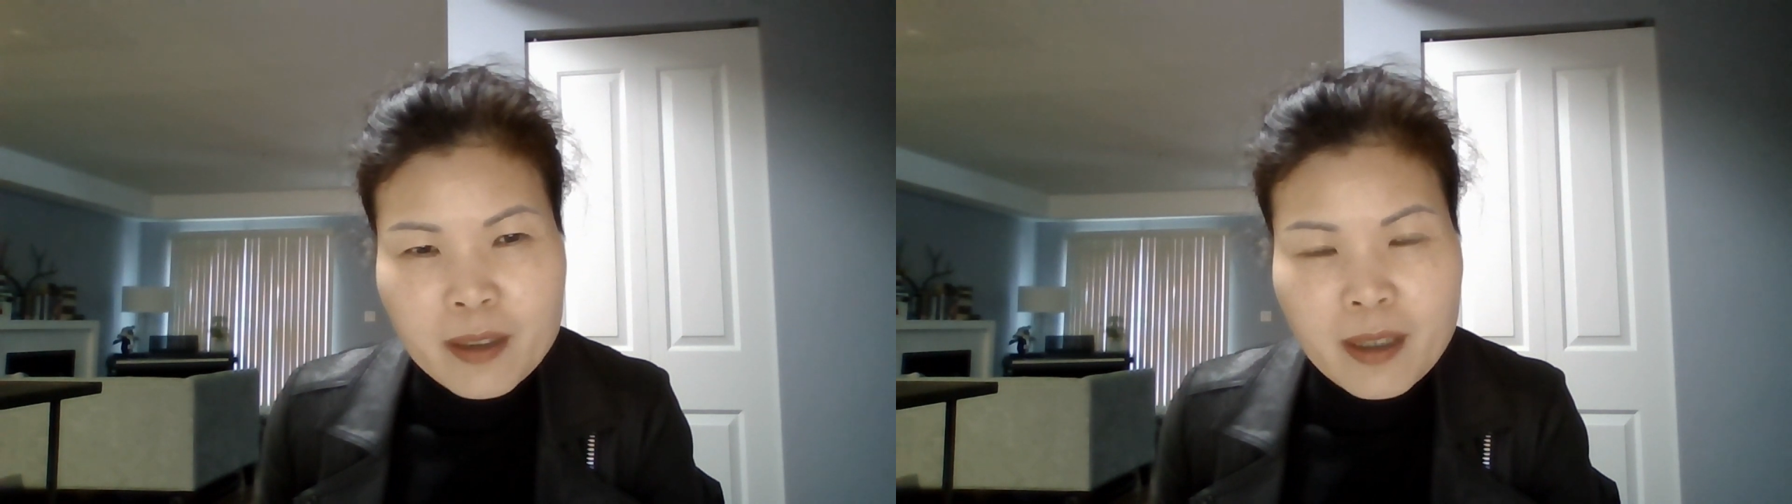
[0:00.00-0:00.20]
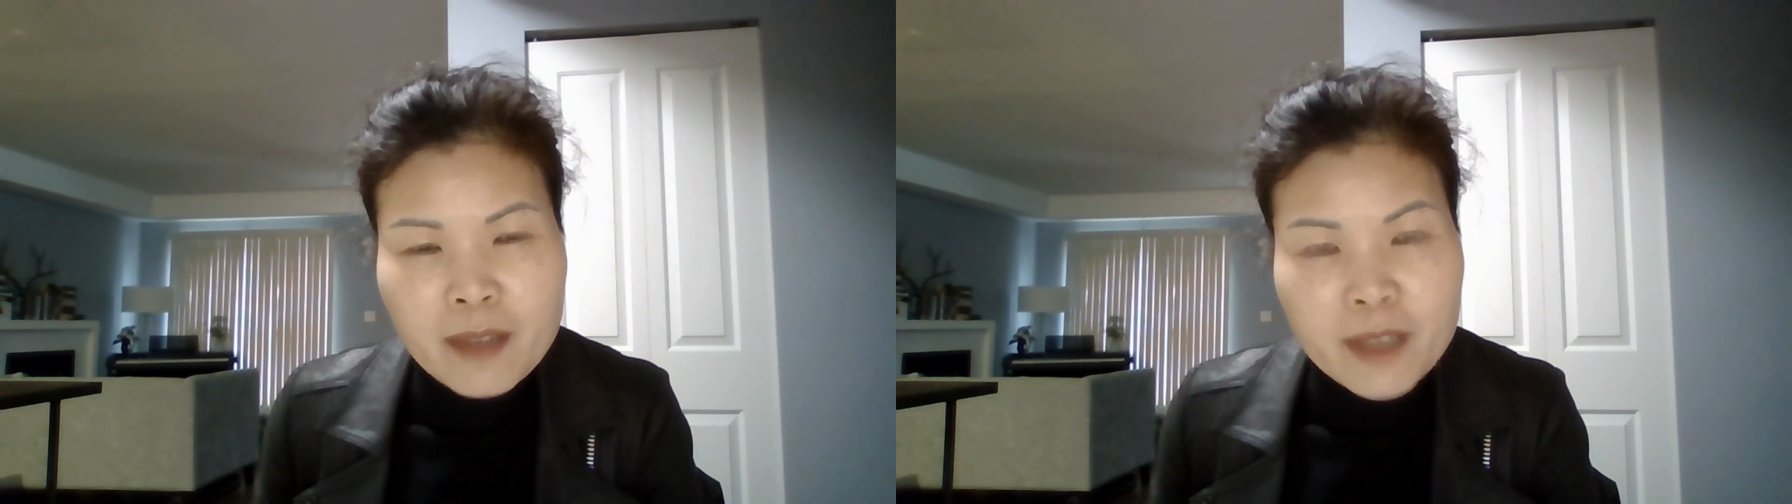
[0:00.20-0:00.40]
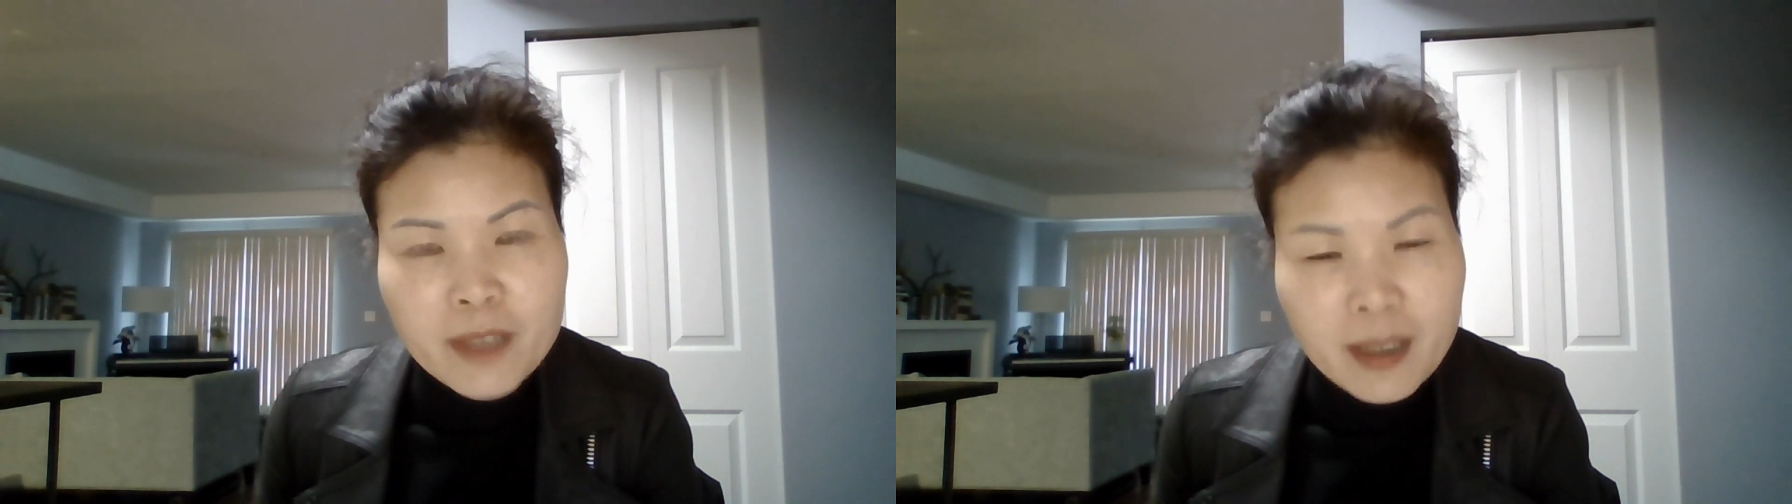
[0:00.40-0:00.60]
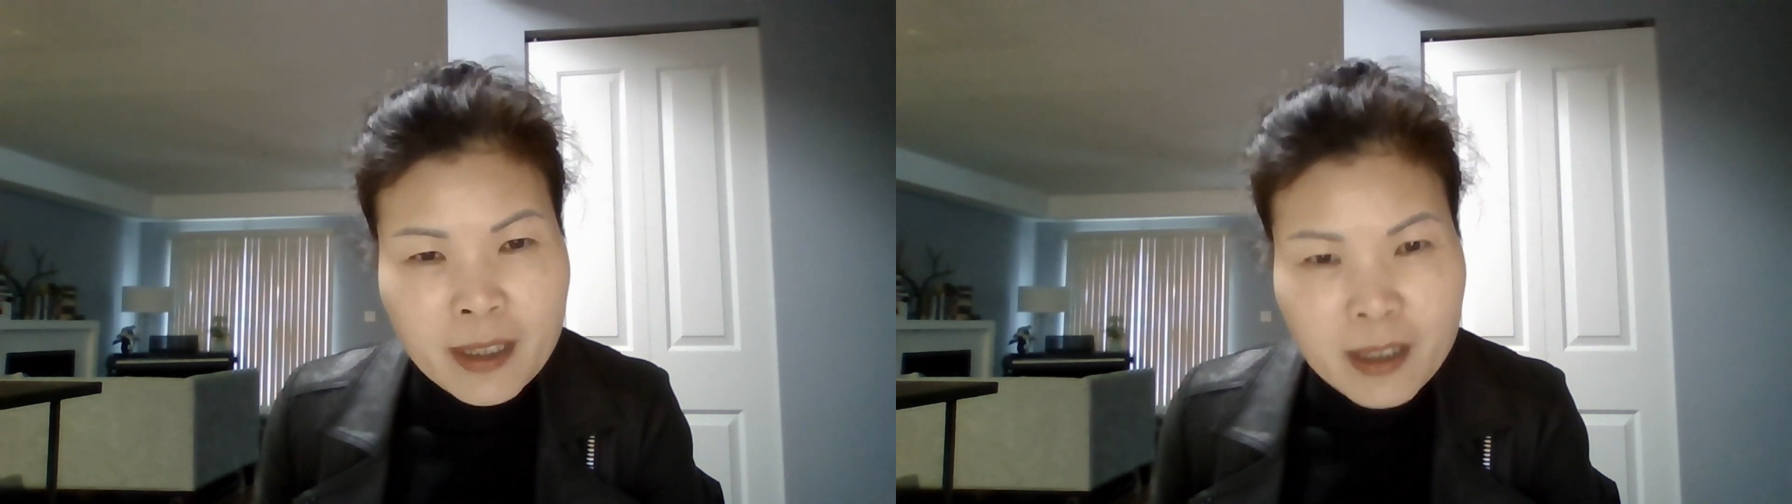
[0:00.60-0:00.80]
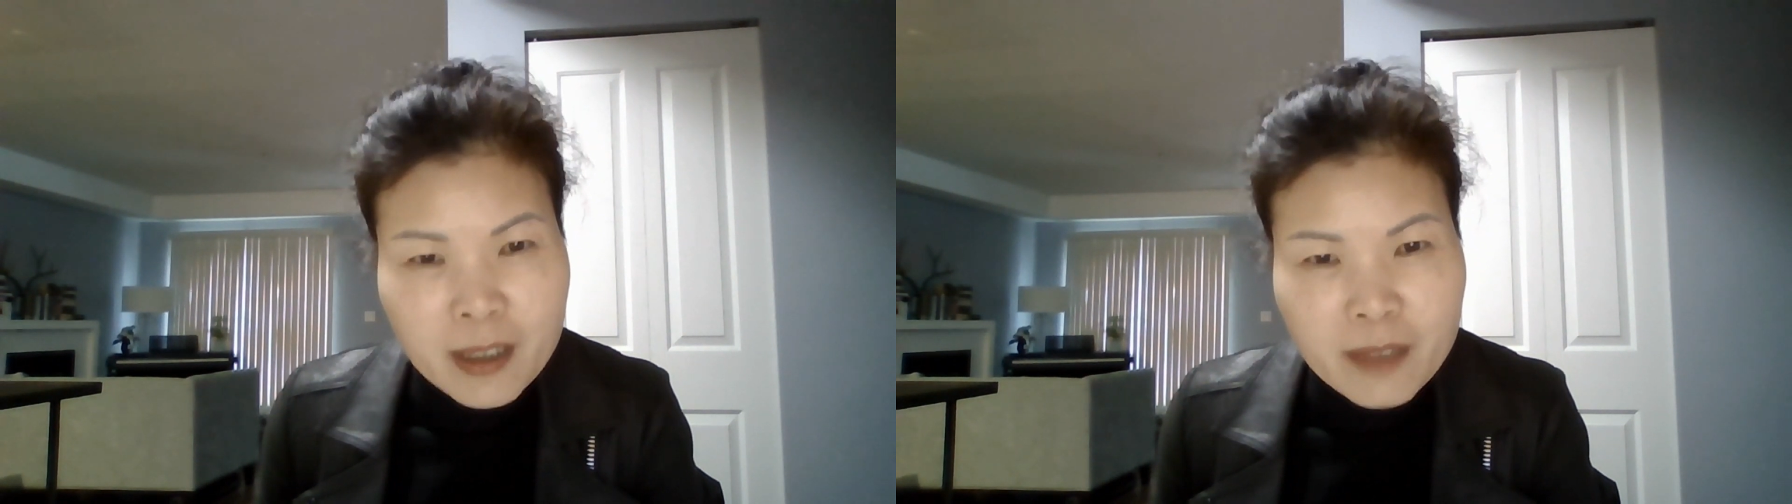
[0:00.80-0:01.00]
in the
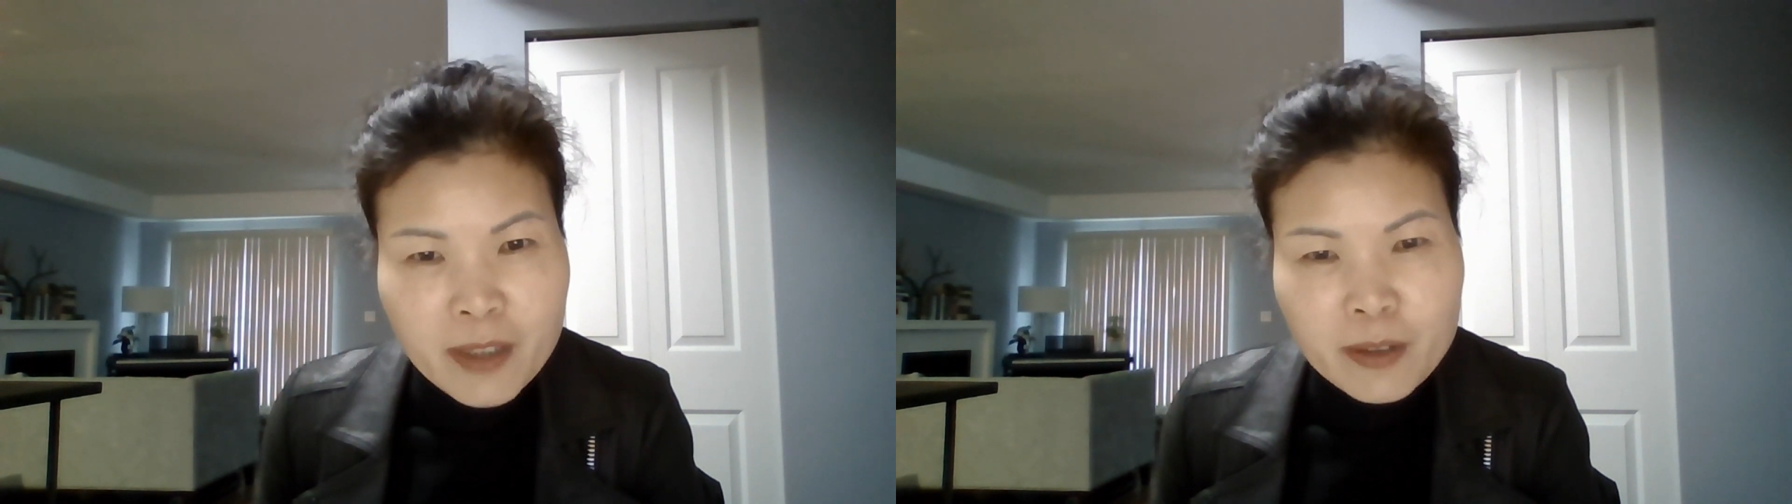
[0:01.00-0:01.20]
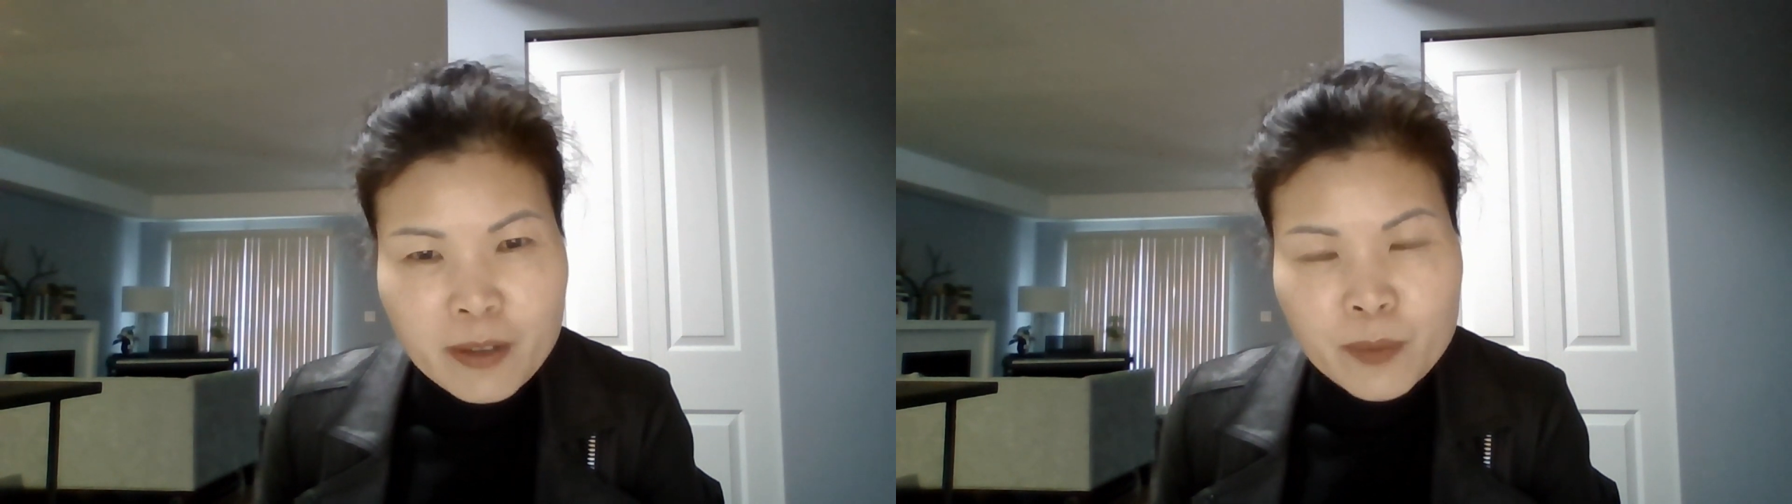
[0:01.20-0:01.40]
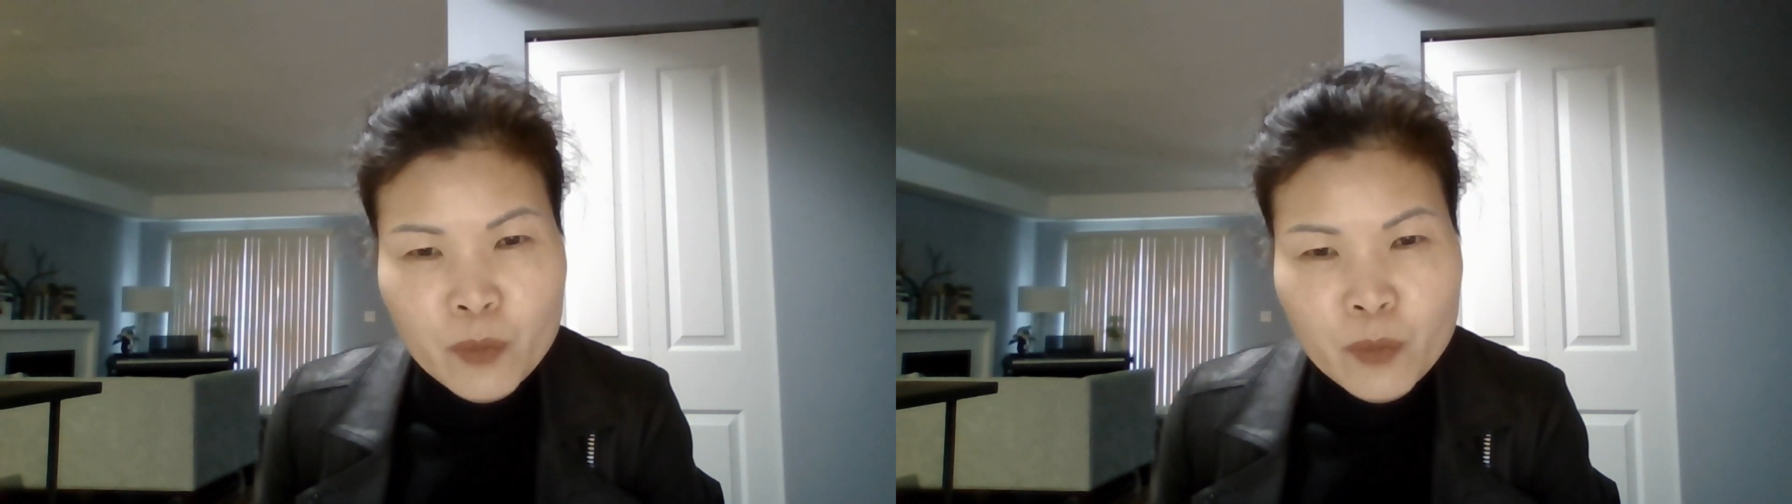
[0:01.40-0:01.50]
living room,